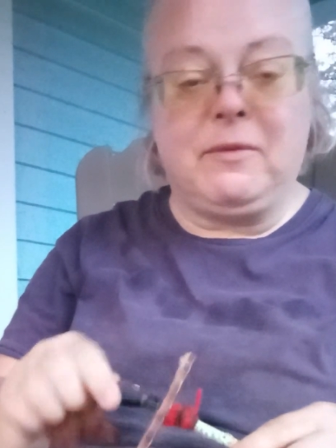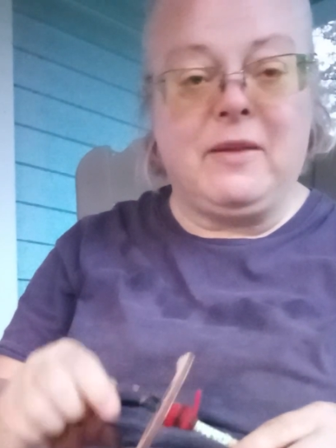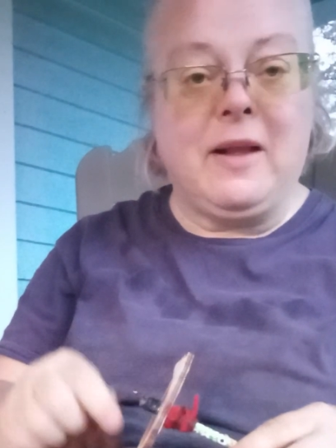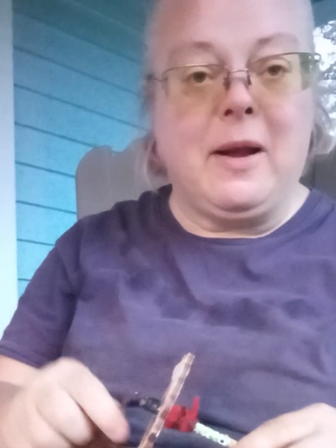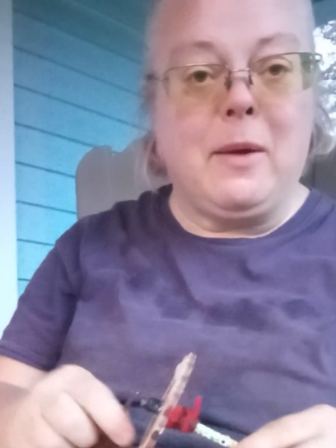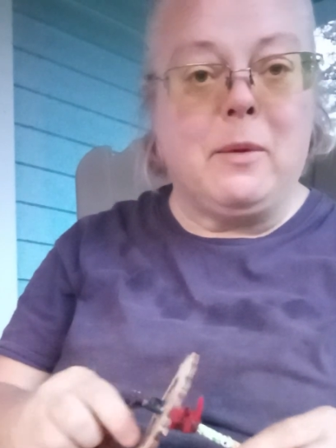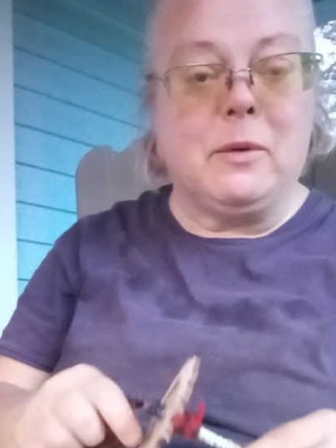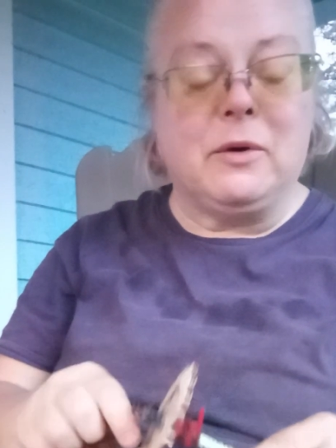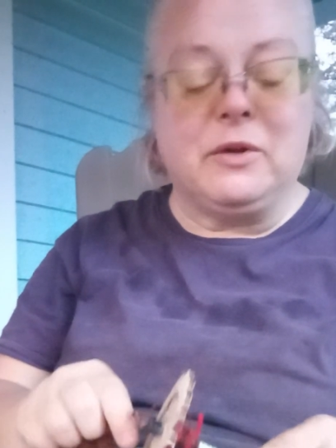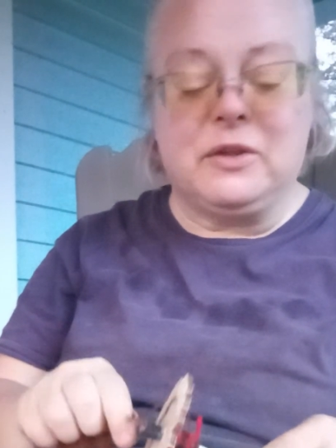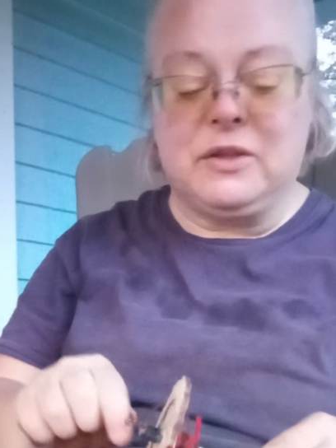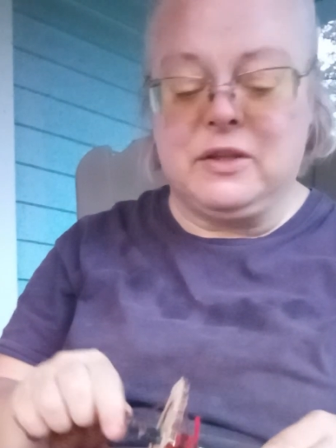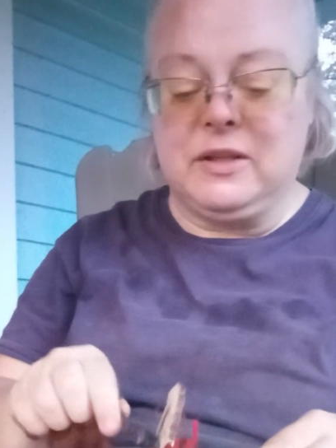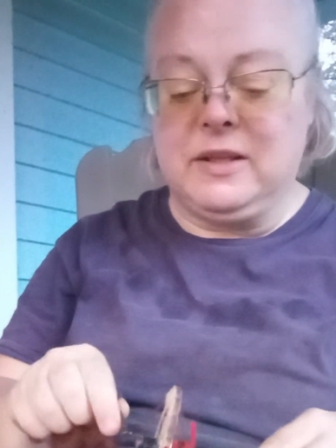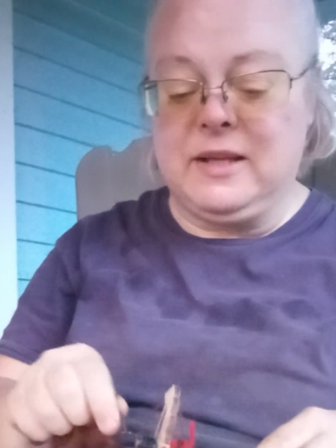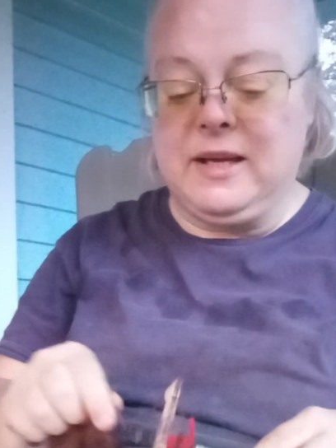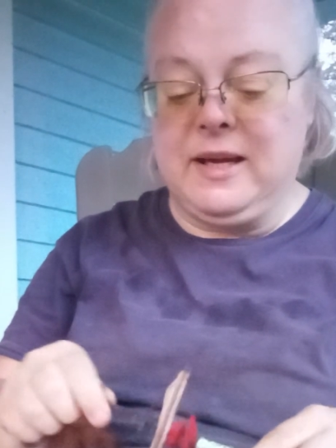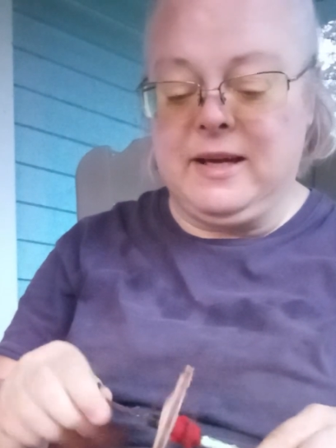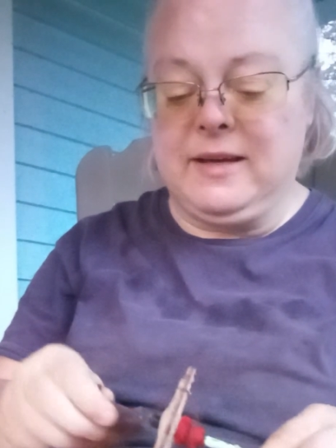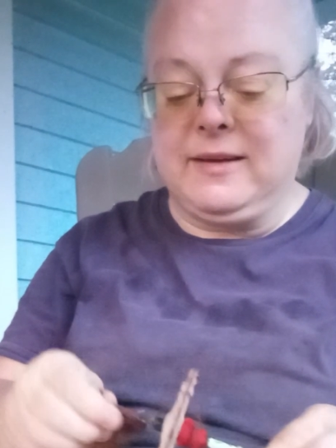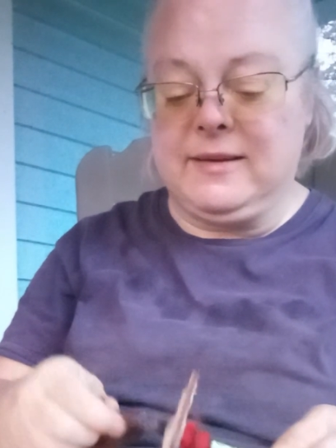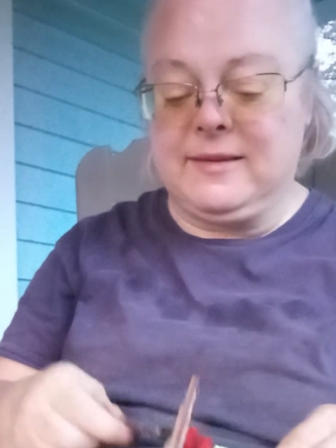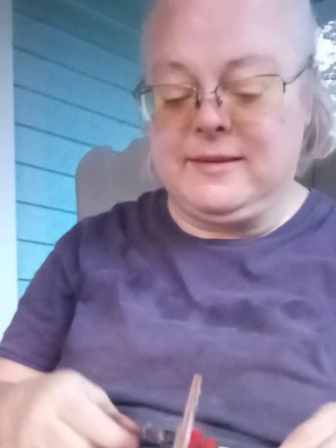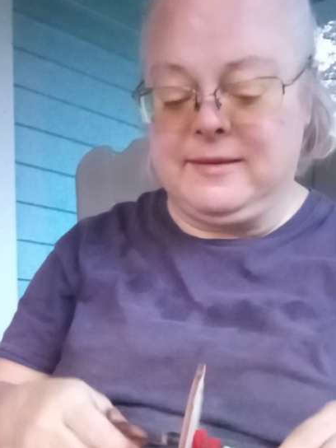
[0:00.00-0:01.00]
flowers and
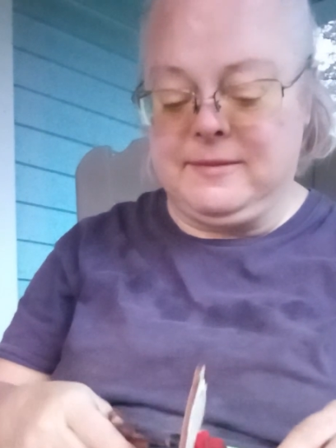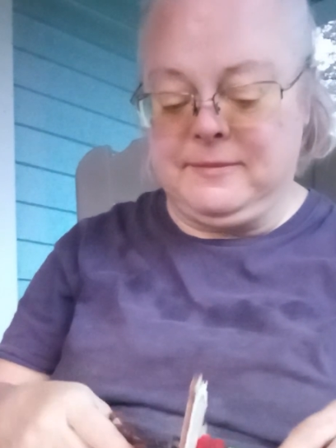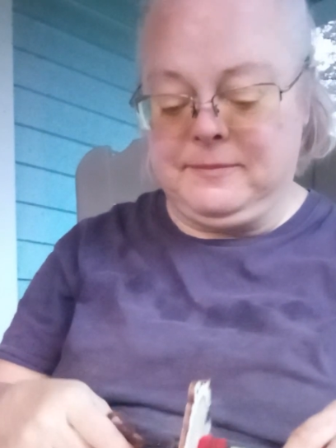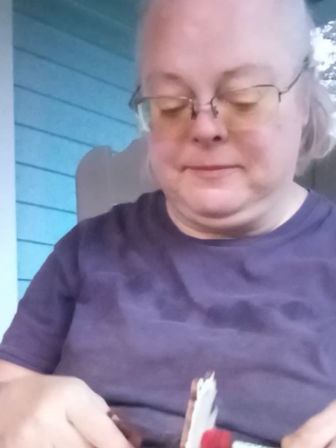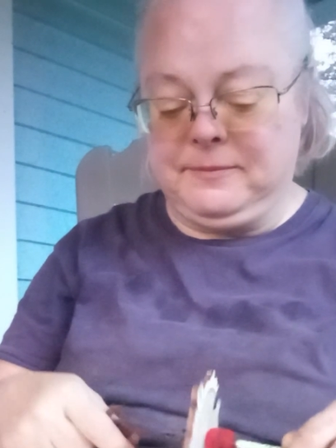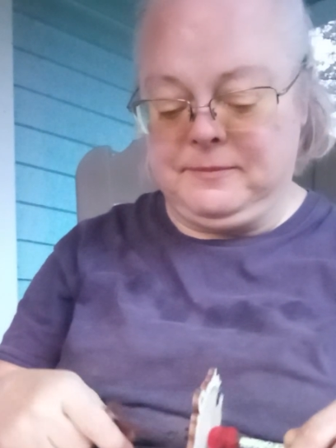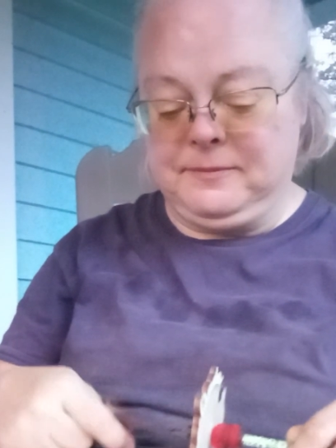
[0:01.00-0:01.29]
things.